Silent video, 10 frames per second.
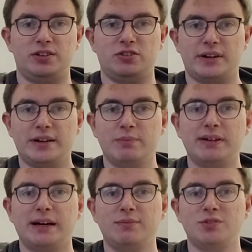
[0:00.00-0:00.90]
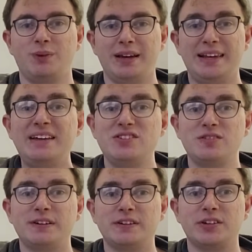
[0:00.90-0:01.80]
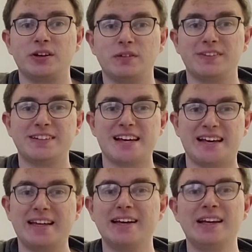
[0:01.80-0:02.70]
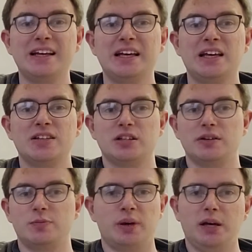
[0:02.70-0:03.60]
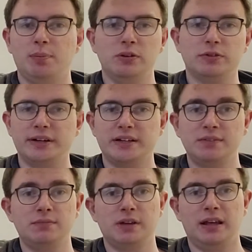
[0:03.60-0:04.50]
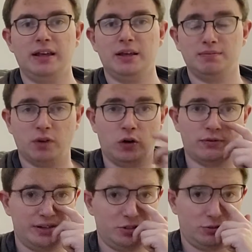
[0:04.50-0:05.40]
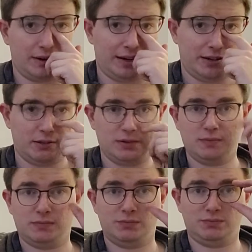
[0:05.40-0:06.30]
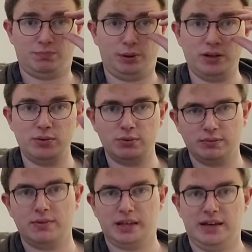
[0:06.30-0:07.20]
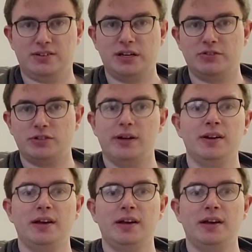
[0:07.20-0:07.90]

Street becomes my lens filter of the day. So it's purple, green, orange, red, blue, etc.